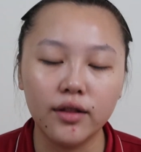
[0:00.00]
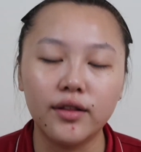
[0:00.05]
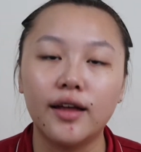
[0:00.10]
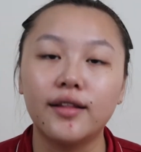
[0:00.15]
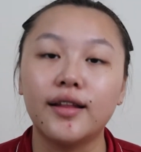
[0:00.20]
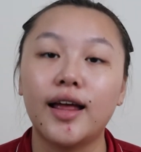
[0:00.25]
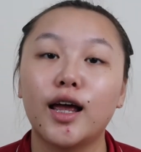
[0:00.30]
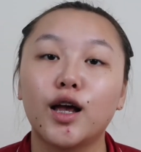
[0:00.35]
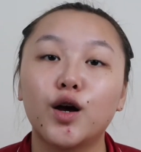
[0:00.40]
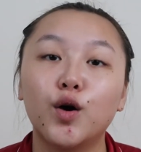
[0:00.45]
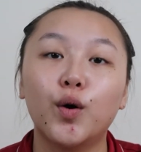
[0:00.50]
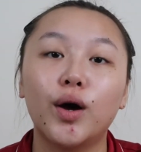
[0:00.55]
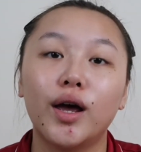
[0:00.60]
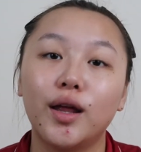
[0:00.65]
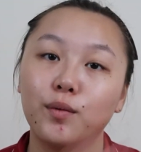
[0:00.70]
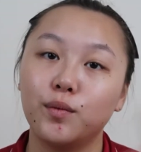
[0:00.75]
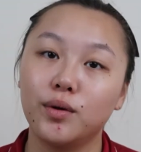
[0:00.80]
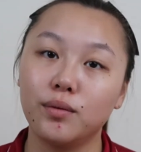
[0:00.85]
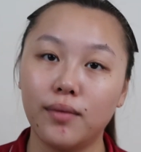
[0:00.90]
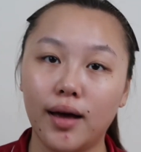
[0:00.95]
then I go
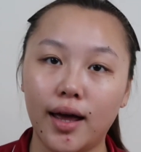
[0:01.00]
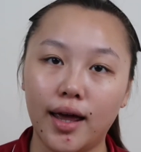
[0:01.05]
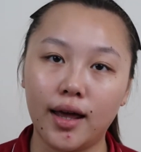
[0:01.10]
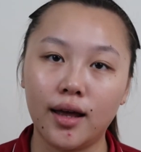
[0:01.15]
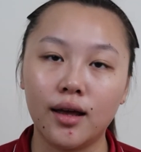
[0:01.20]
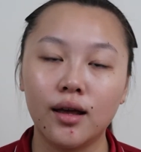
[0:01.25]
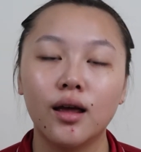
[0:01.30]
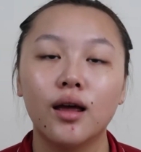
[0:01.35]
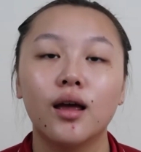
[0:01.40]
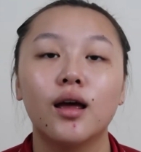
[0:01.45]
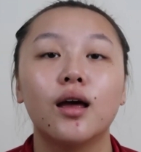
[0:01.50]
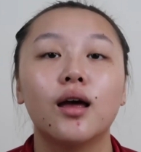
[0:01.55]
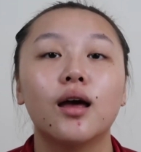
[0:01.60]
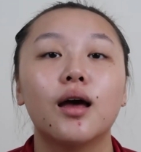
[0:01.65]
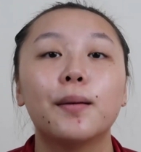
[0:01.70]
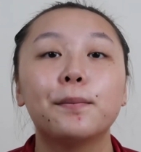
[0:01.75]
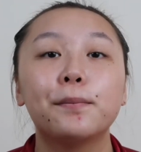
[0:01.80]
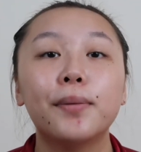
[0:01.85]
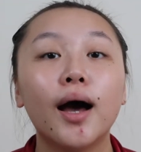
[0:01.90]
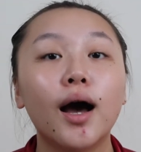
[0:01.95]
in with my
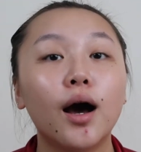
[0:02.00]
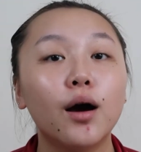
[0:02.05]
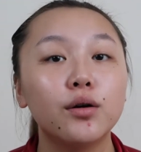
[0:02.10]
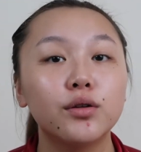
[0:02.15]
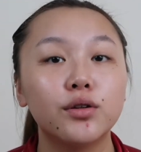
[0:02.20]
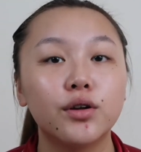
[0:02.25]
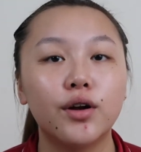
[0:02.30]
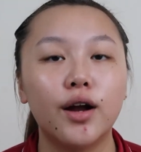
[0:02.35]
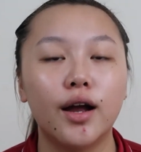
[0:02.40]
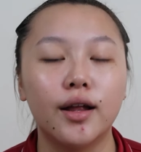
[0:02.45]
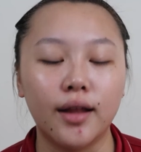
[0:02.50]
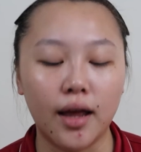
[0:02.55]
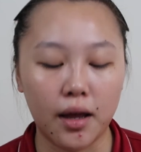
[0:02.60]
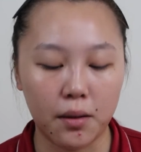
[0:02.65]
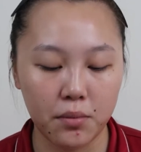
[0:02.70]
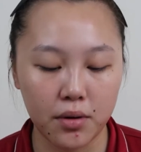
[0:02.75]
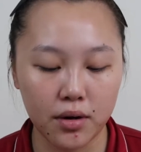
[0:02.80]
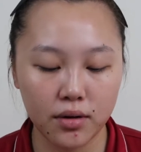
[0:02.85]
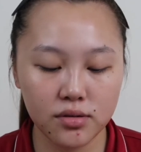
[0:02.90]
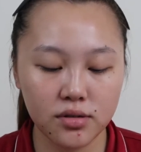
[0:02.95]
powder and
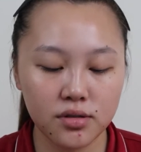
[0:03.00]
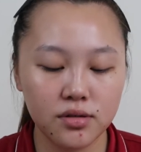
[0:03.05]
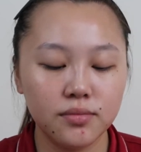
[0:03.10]
eyebrow.